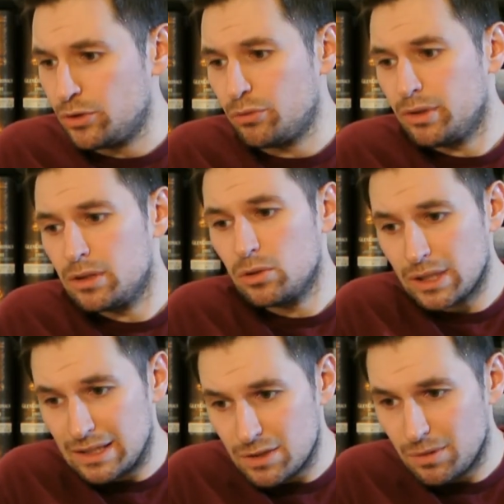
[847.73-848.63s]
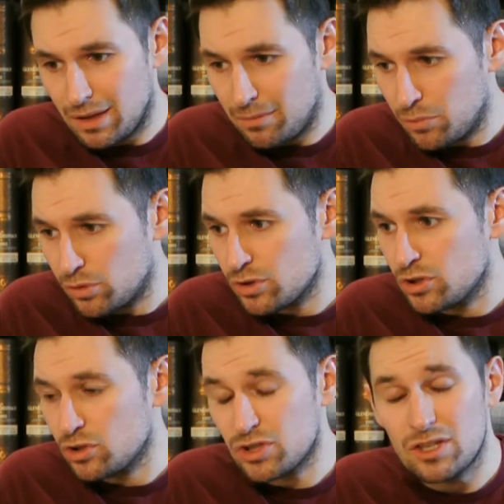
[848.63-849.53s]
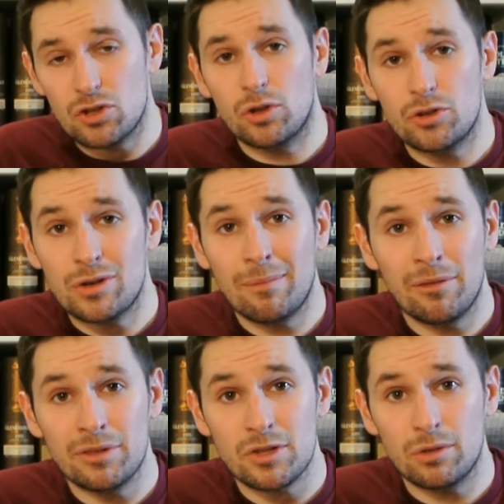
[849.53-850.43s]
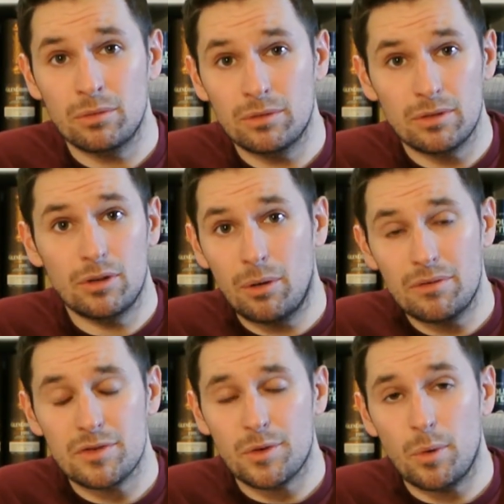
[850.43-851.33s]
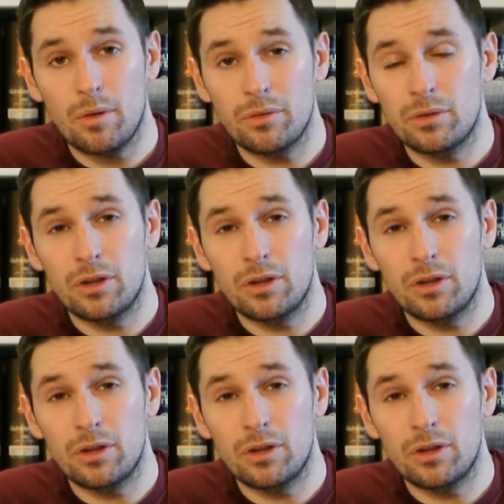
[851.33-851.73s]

don't really look into it that much and just enjoy a dram every so often.